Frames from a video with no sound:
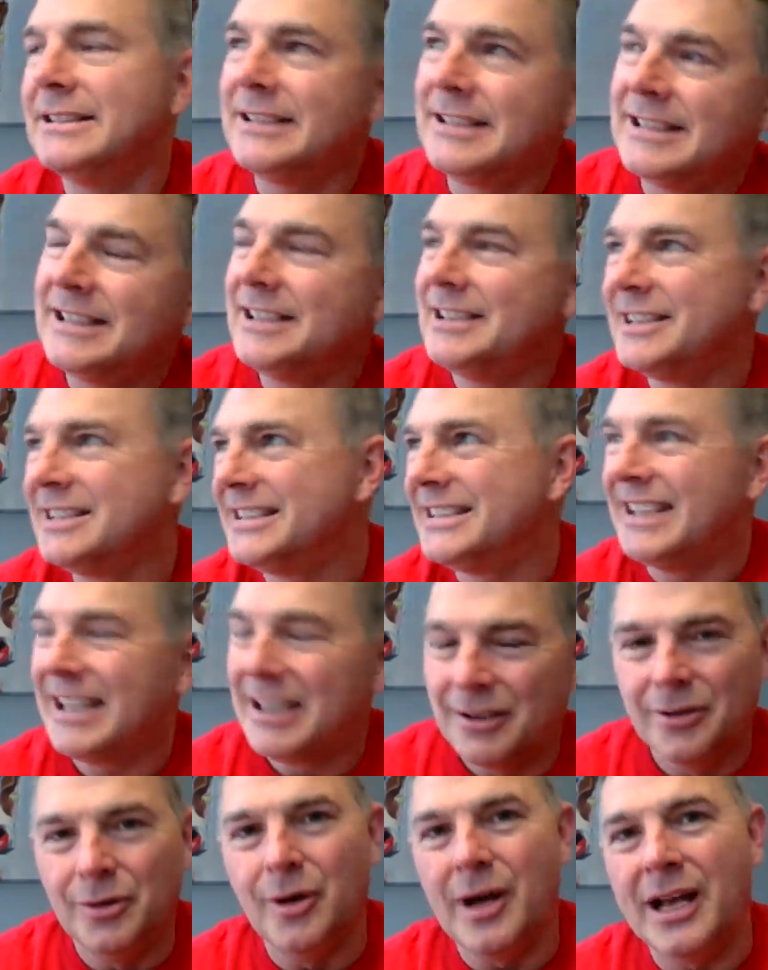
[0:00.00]
I guess it,
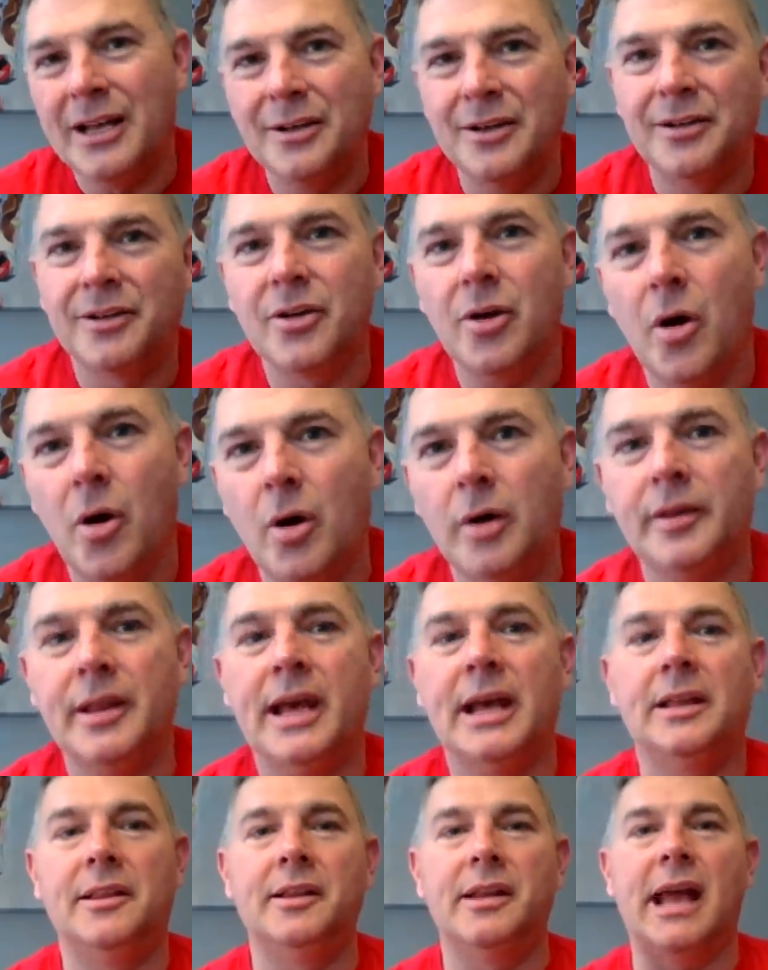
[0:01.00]
I don't know how you'd call
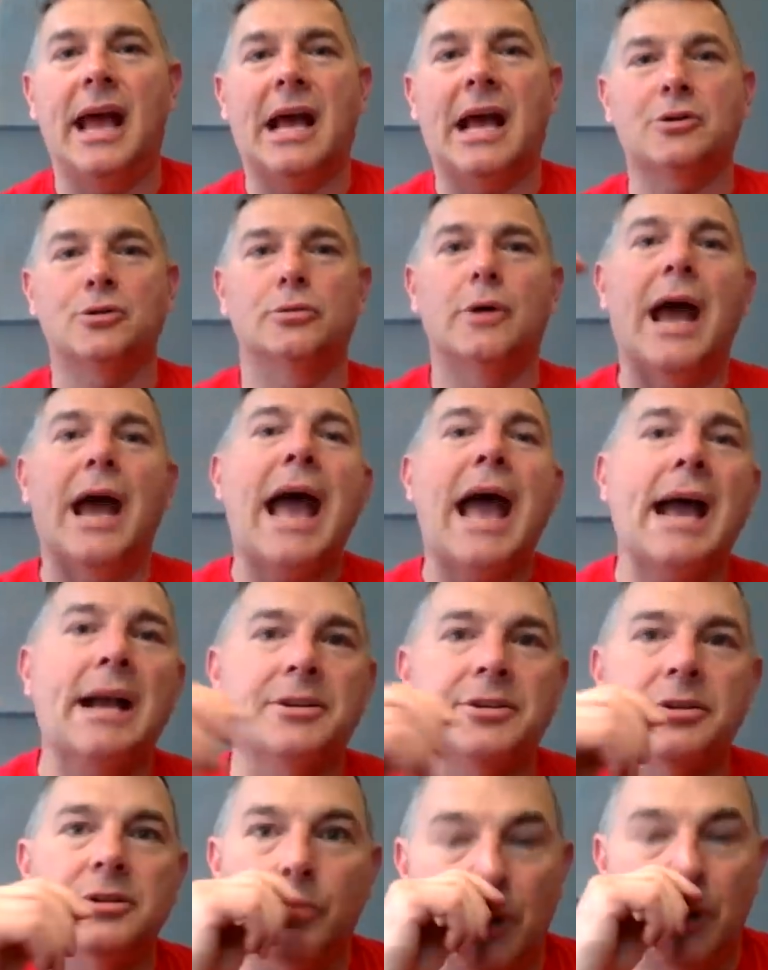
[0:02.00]
that the actual
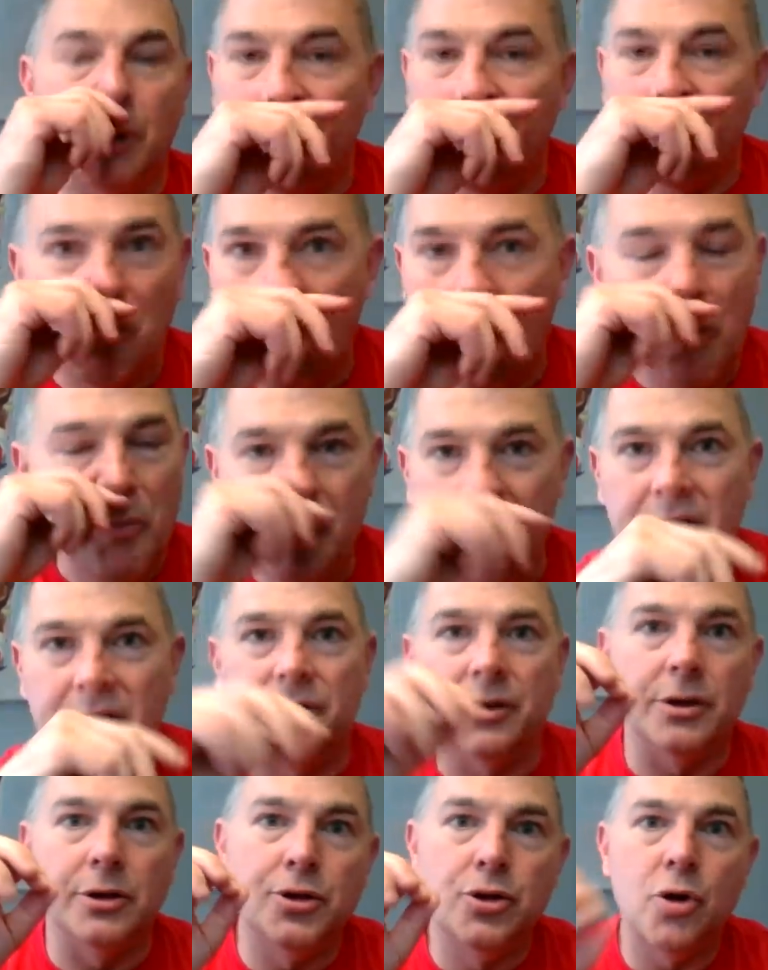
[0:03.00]
action, but it, it won't be
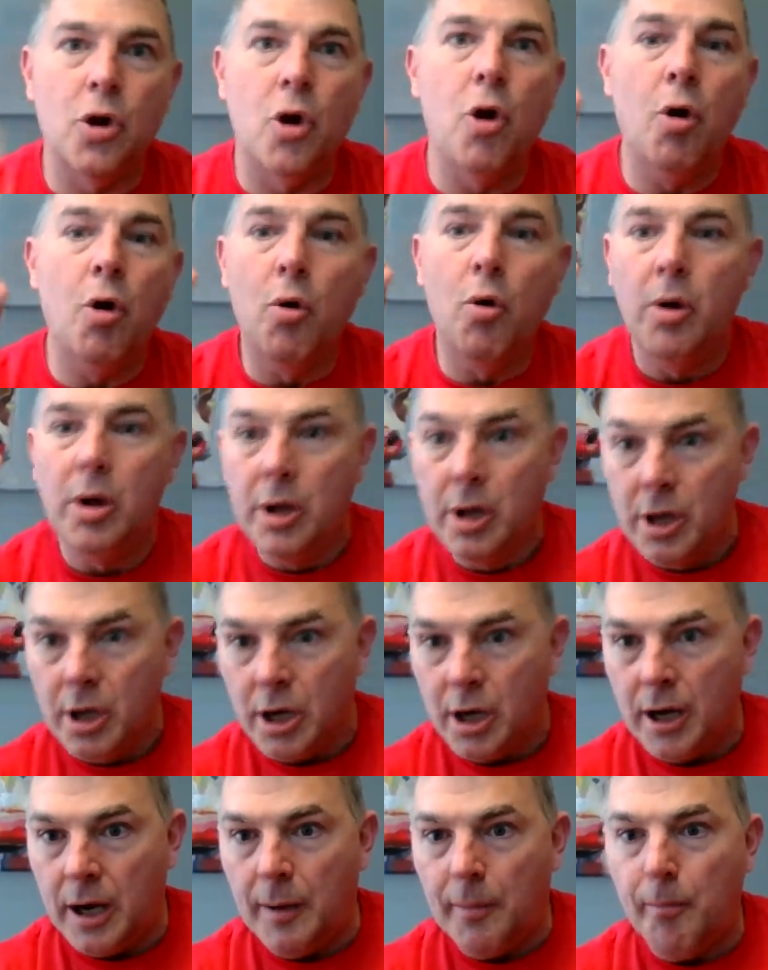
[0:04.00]
into Joe
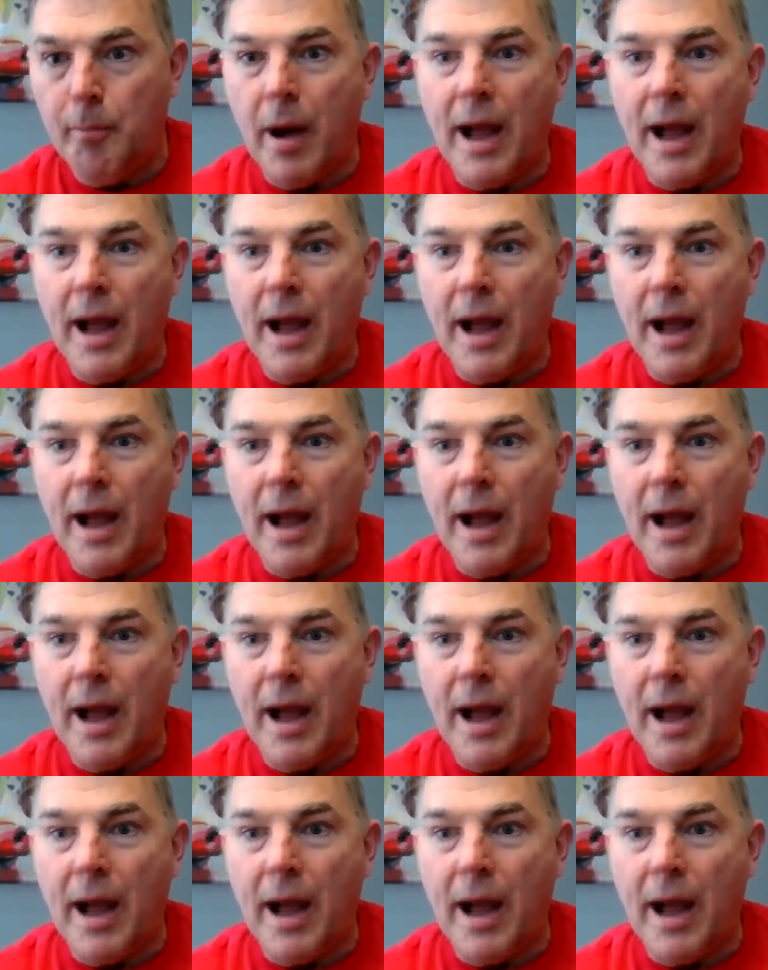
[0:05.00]
uh,